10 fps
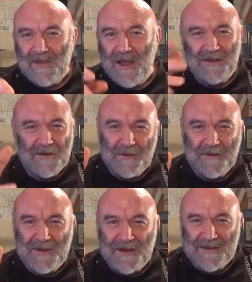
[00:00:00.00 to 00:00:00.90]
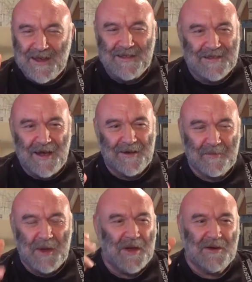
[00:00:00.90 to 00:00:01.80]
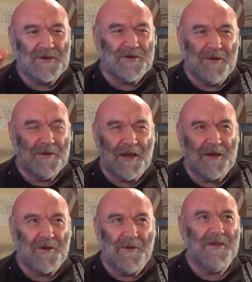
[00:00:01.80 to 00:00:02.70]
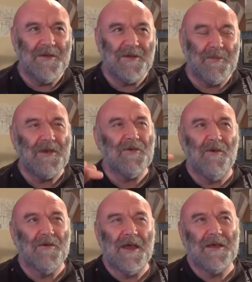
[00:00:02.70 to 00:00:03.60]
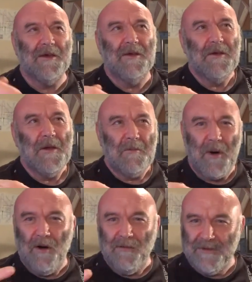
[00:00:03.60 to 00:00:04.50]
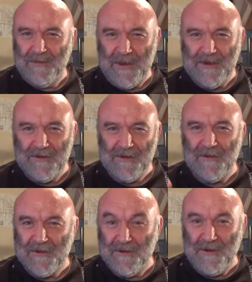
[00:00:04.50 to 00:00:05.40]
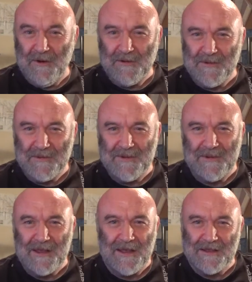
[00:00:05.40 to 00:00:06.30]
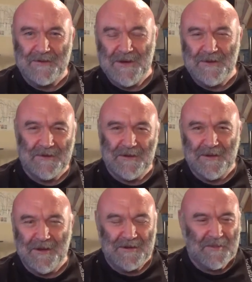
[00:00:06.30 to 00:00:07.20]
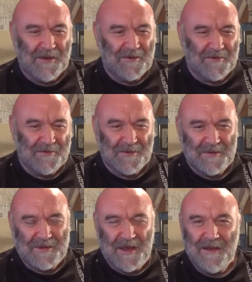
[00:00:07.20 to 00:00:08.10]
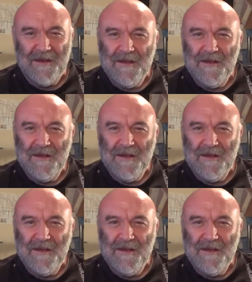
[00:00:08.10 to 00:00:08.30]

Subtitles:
And as soon as I said that, maybe I should do like a Queen's speech or like a Paul speech, you know, do it on Christmas Day like the Queen does a speech on Christmas Day.